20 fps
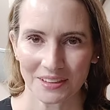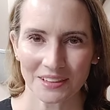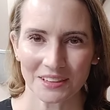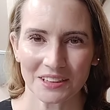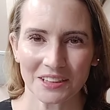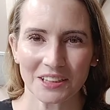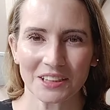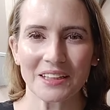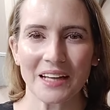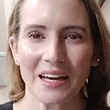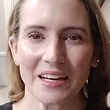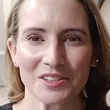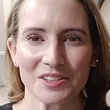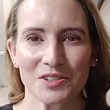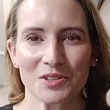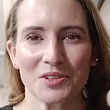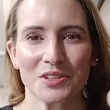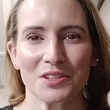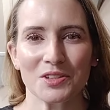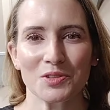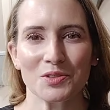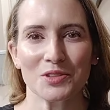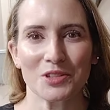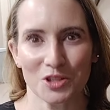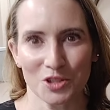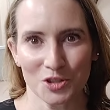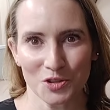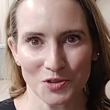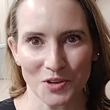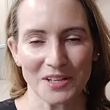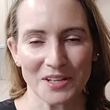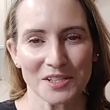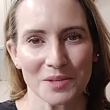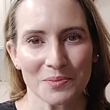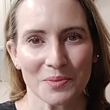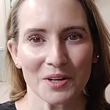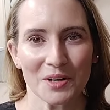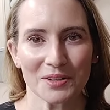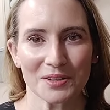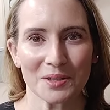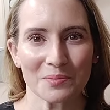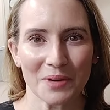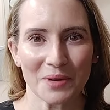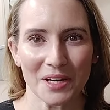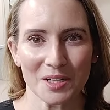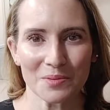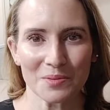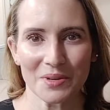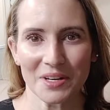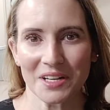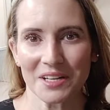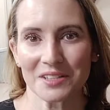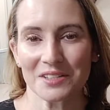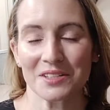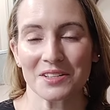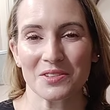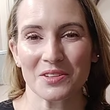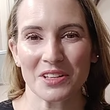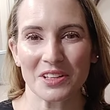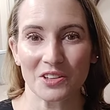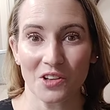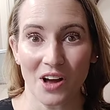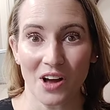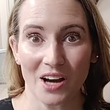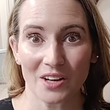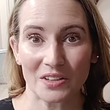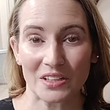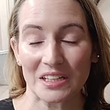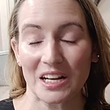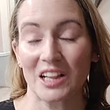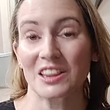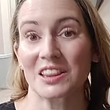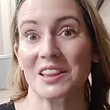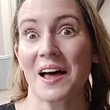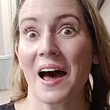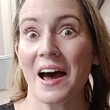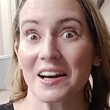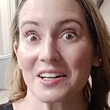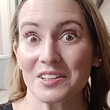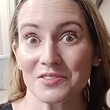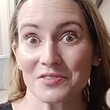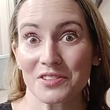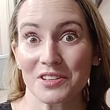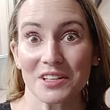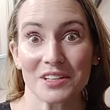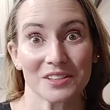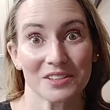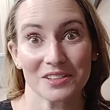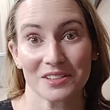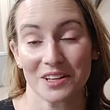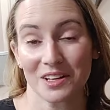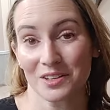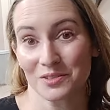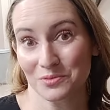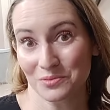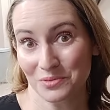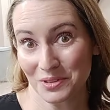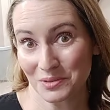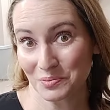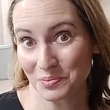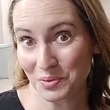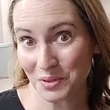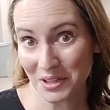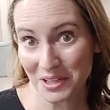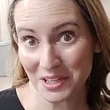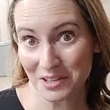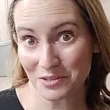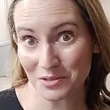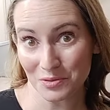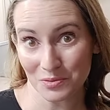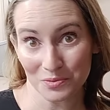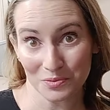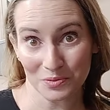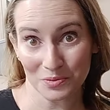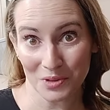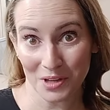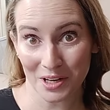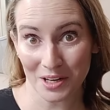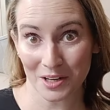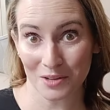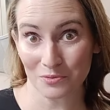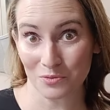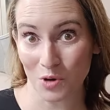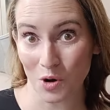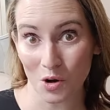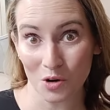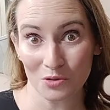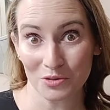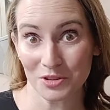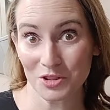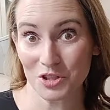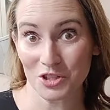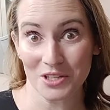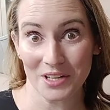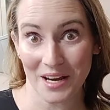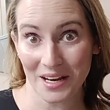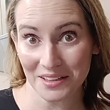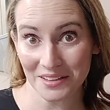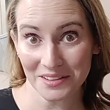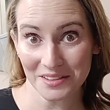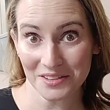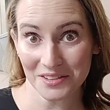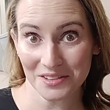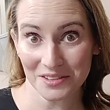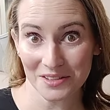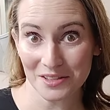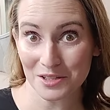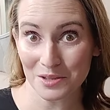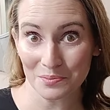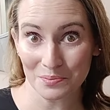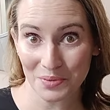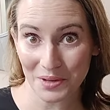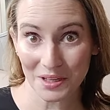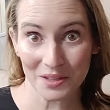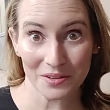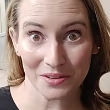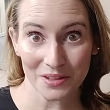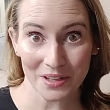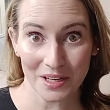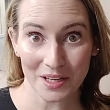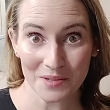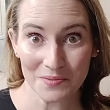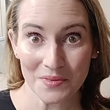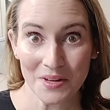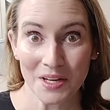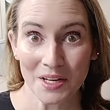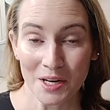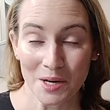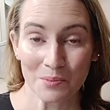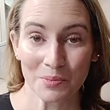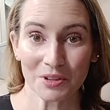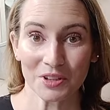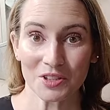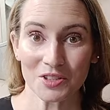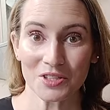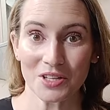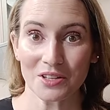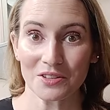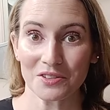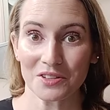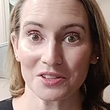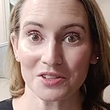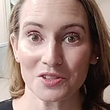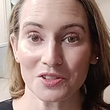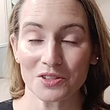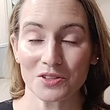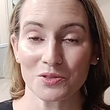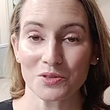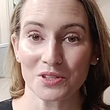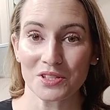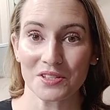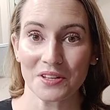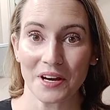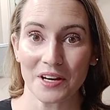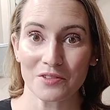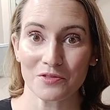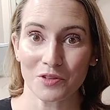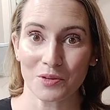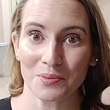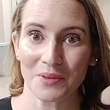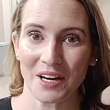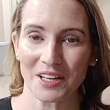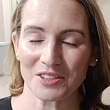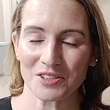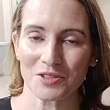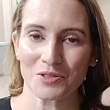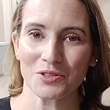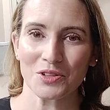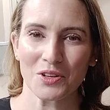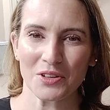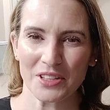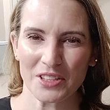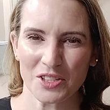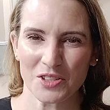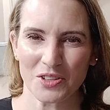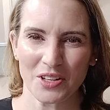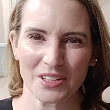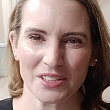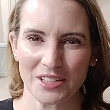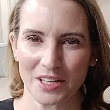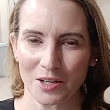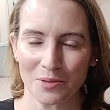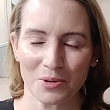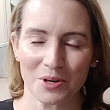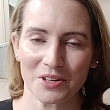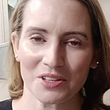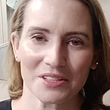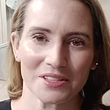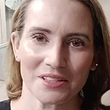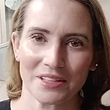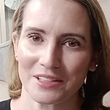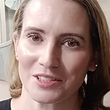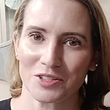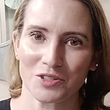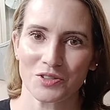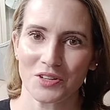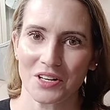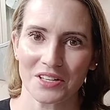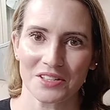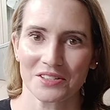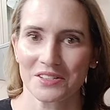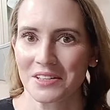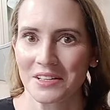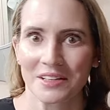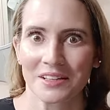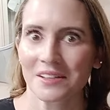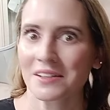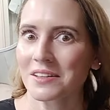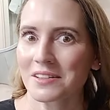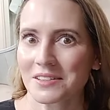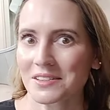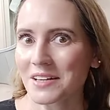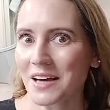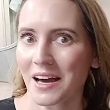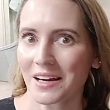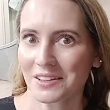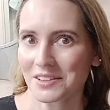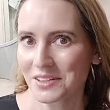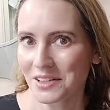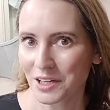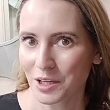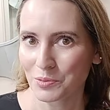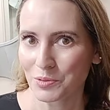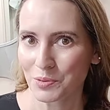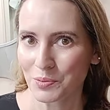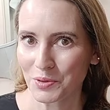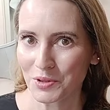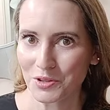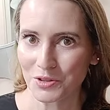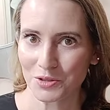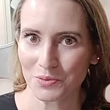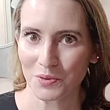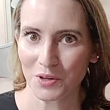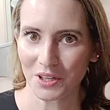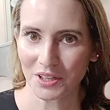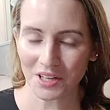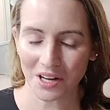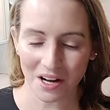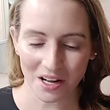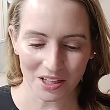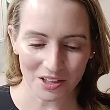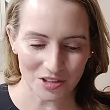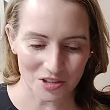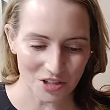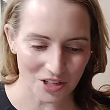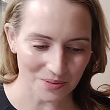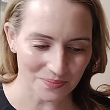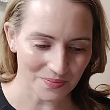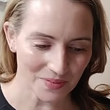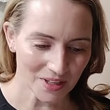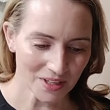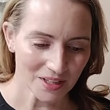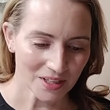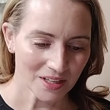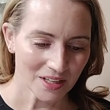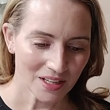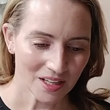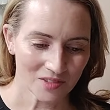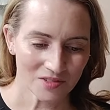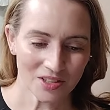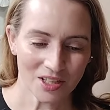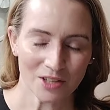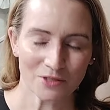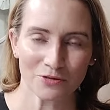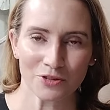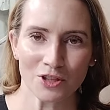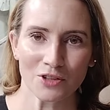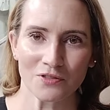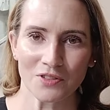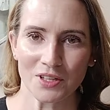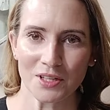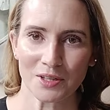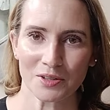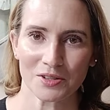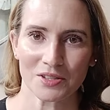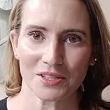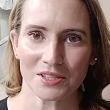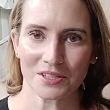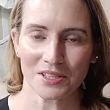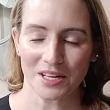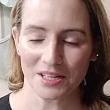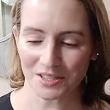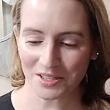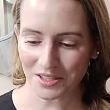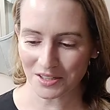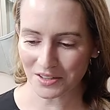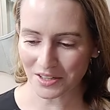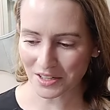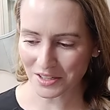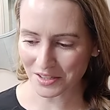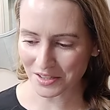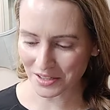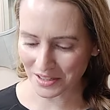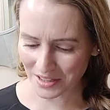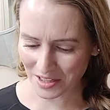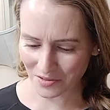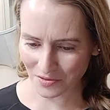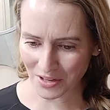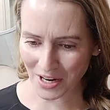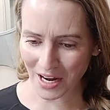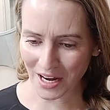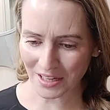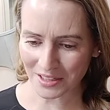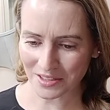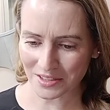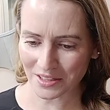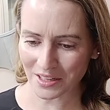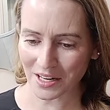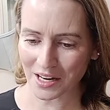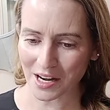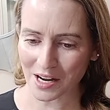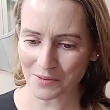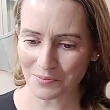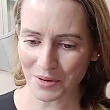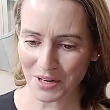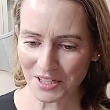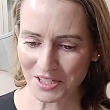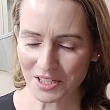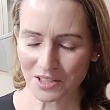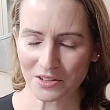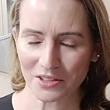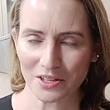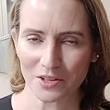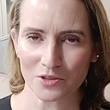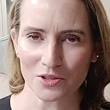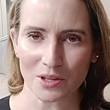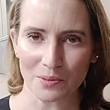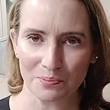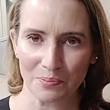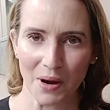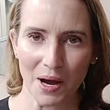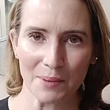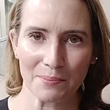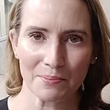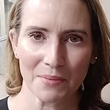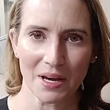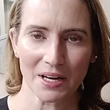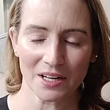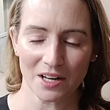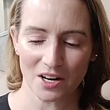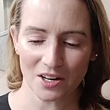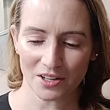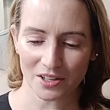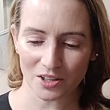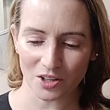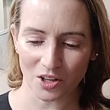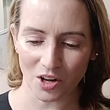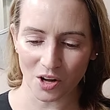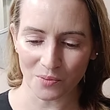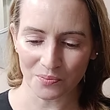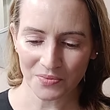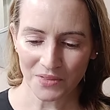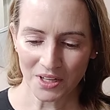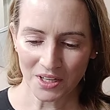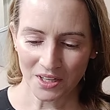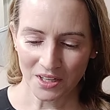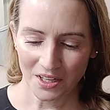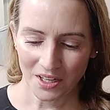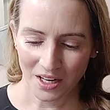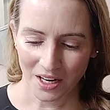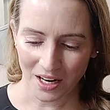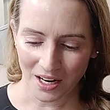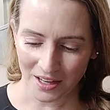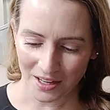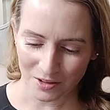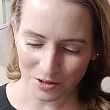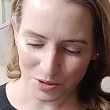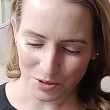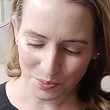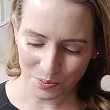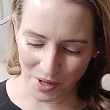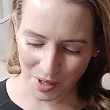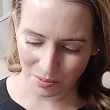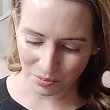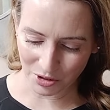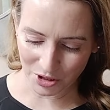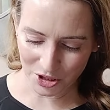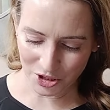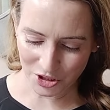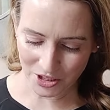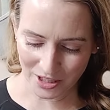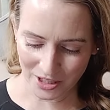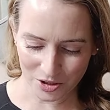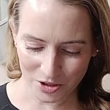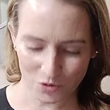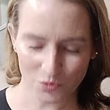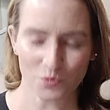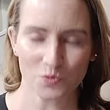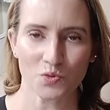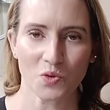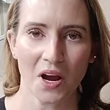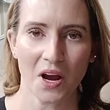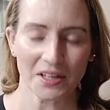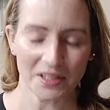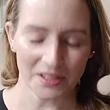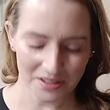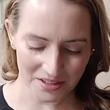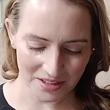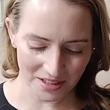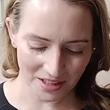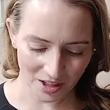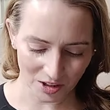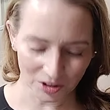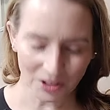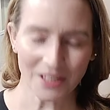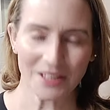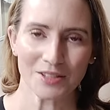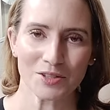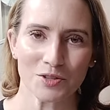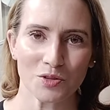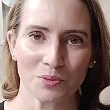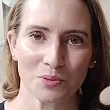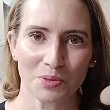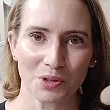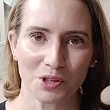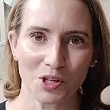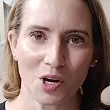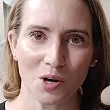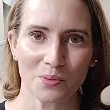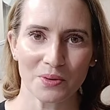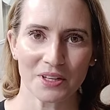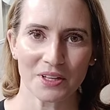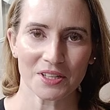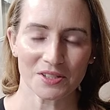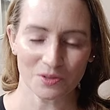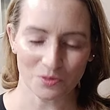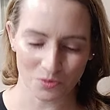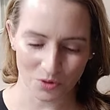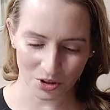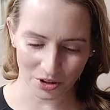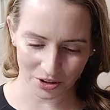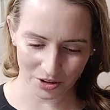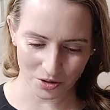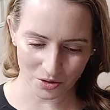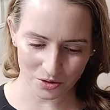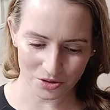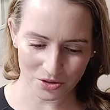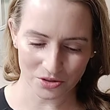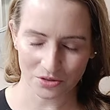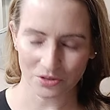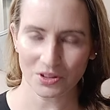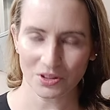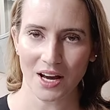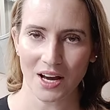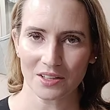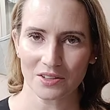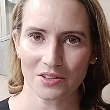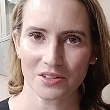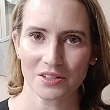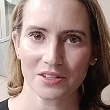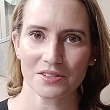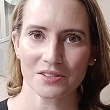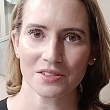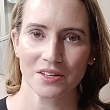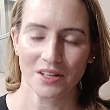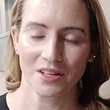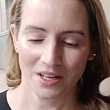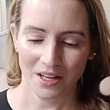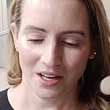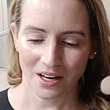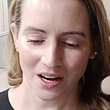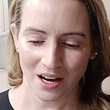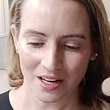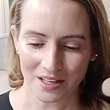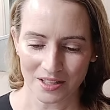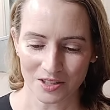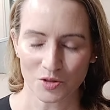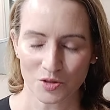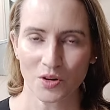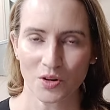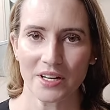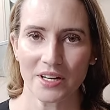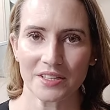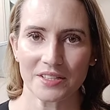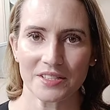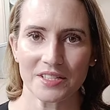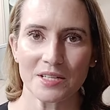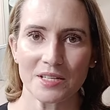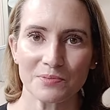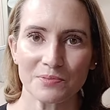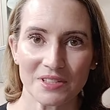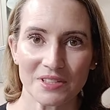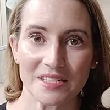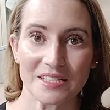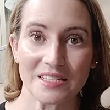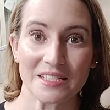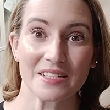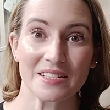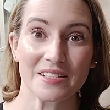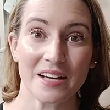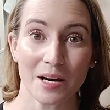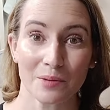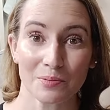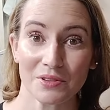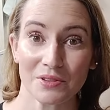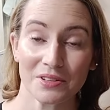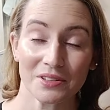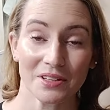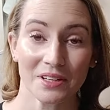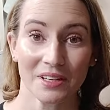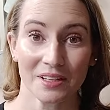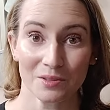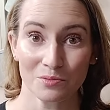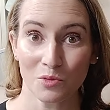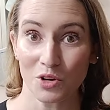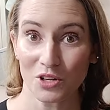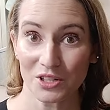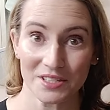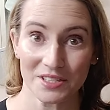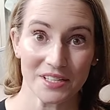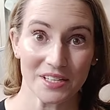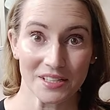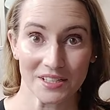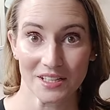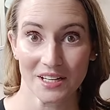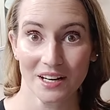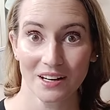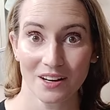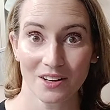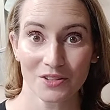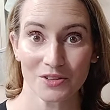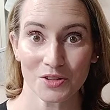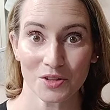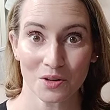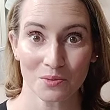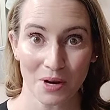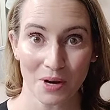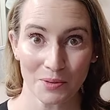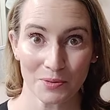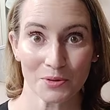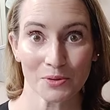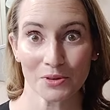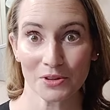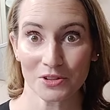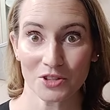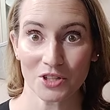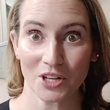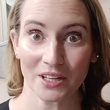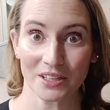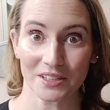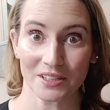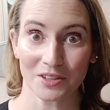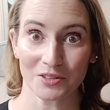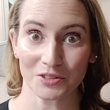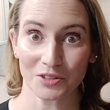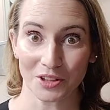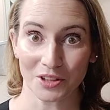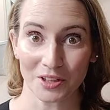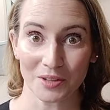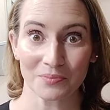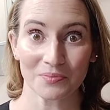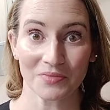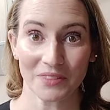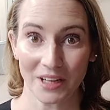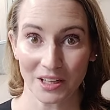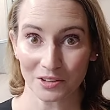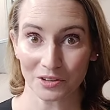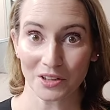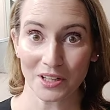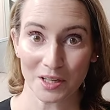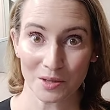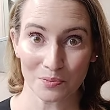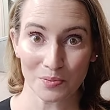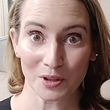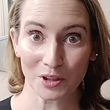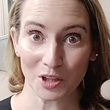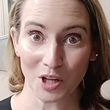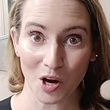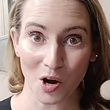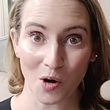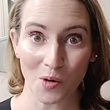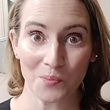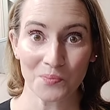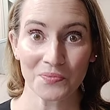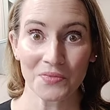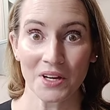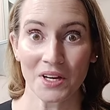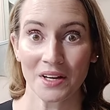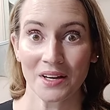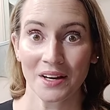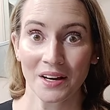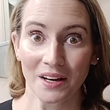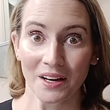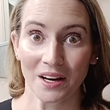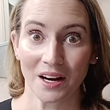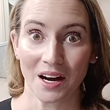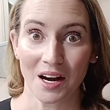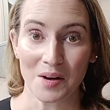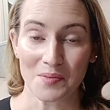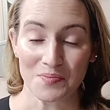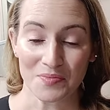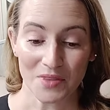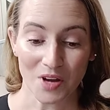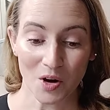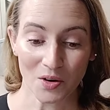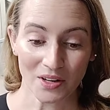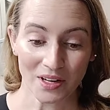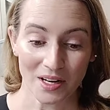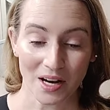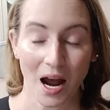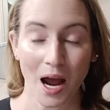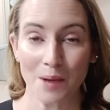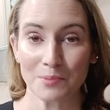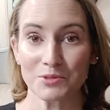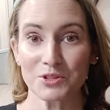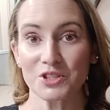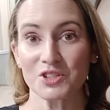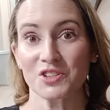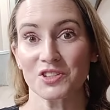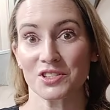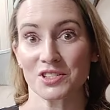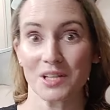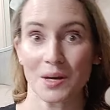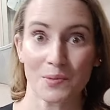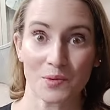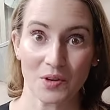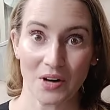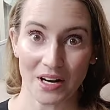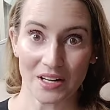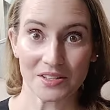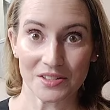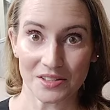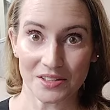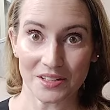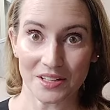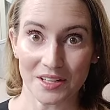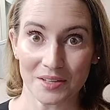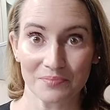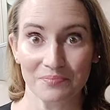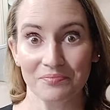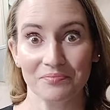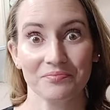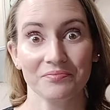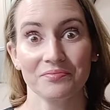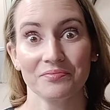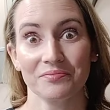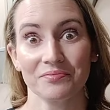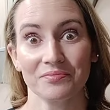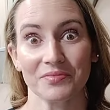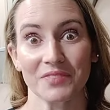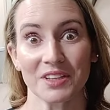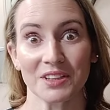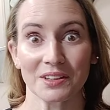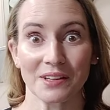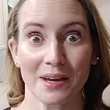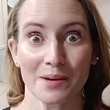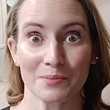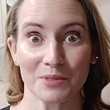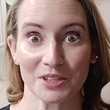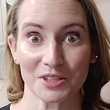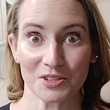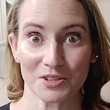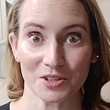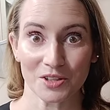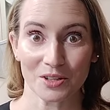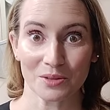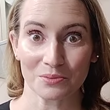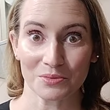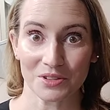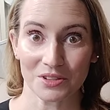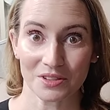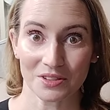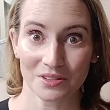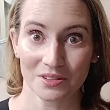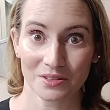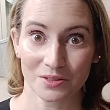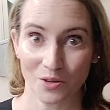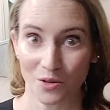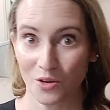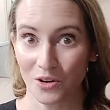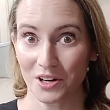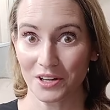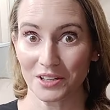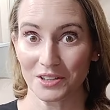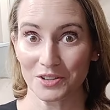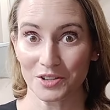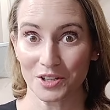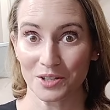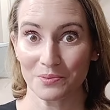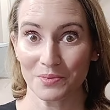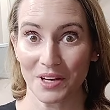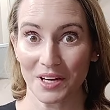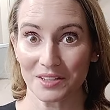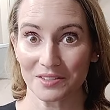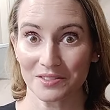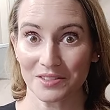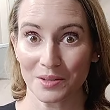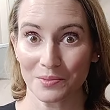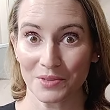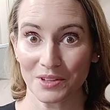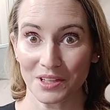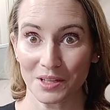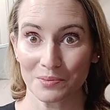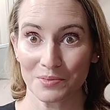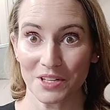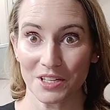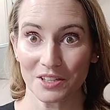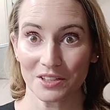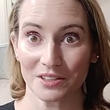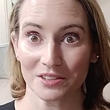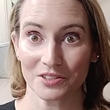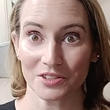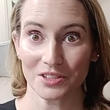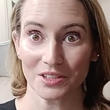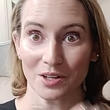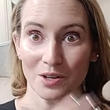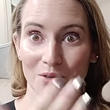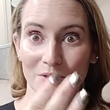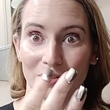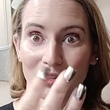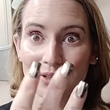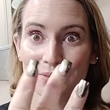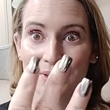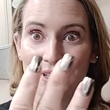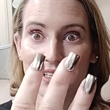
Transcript: the less you can do to stress about it, the better, because you know, in the long run, a lot of things are, play a uh, role with genetics is a big thing, but there's other things you can do aside from that. So don't get stressed out about because that stress is not going to help you produce more collagen. And I've done a few videos discussing this, and I've got uh, basically there's a PubMed article uh, that was published. I just read it, and I'll link to it below because it really goes through a lot of these uh, in great deep depth and more detail, so it might be worth checking out the that link below. Um, okay, I'm just summarizing it in layman's terms, or in a term that somebody like me could understand. Oh, look, my